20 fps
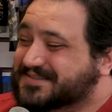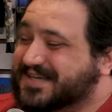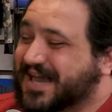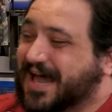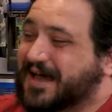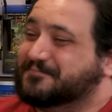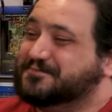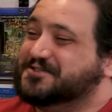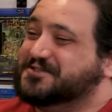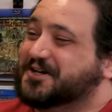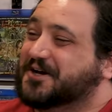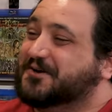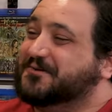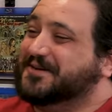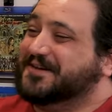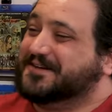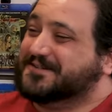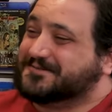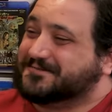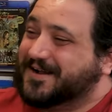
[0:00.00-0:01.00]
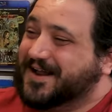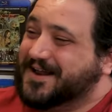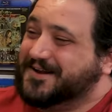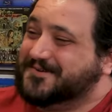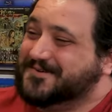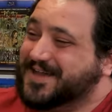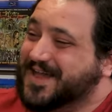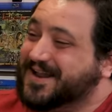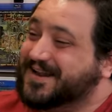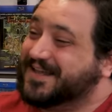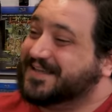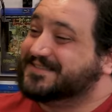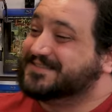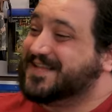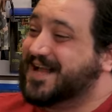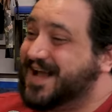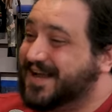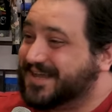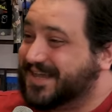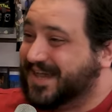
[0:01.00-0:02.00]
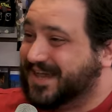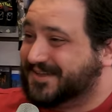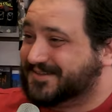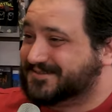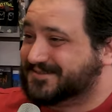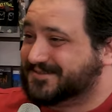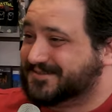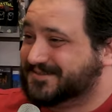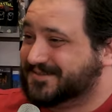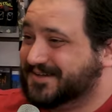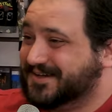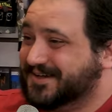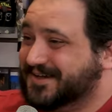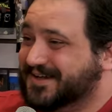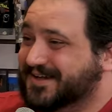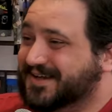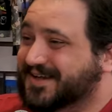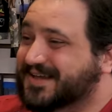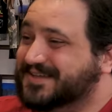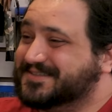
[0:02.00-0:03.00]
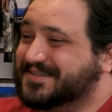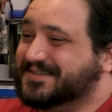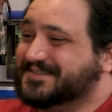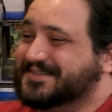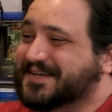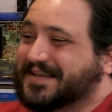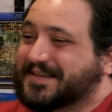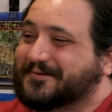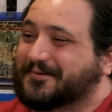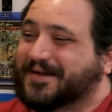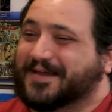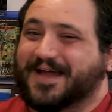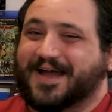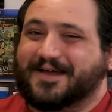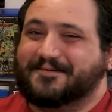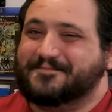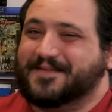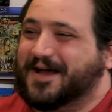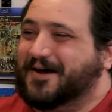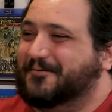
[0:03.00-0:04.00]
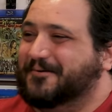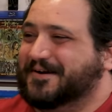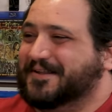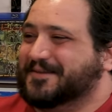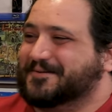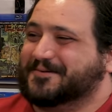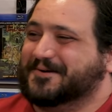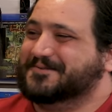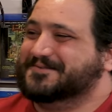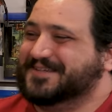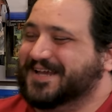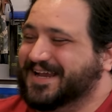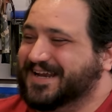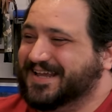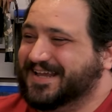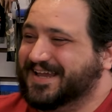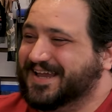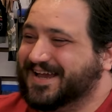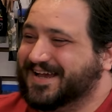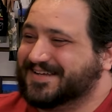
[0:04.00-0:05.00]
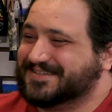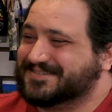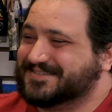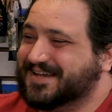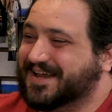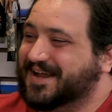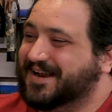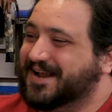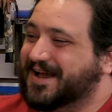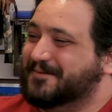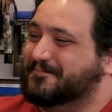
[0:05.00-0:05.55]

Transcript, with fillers: Tab show, here's what I don't get. It's not canceled. Oh. It's continuing. I'm now one of the rotating guests, and